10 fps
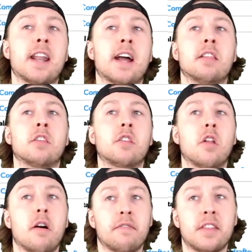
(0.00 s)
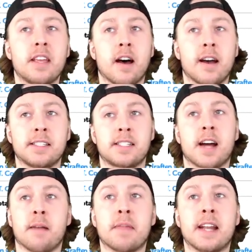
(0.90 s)
I love the ice
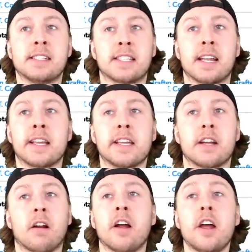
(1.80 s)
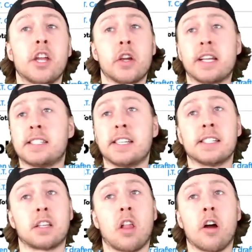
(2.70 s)
time that he's getting here. You can see
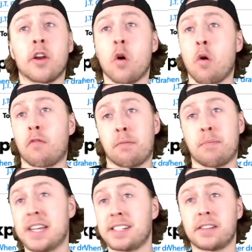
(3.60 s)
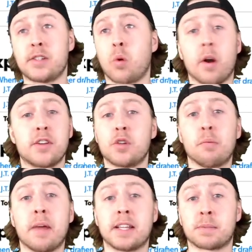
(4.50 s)
he's logging over basically
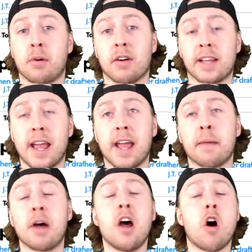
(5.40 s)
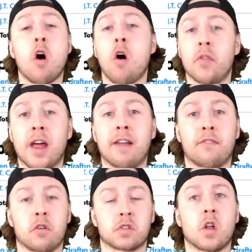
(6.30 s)
22 minutes per game on that
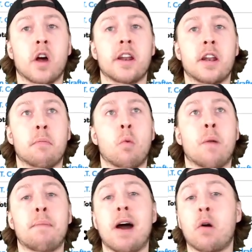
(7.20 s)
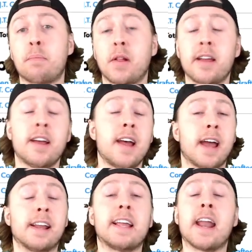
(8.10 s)
first line in number one power play.
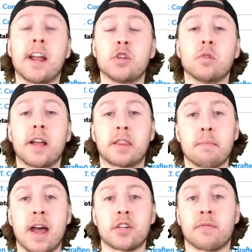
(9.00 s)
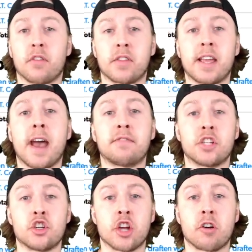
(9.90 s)
And again, I do like the matchup for the Avs
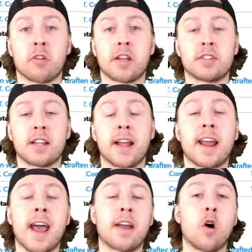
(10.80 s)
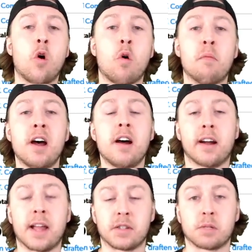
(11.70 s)
in general here tonight at home
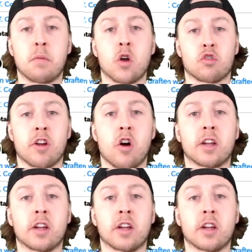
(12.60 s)
against the Montreal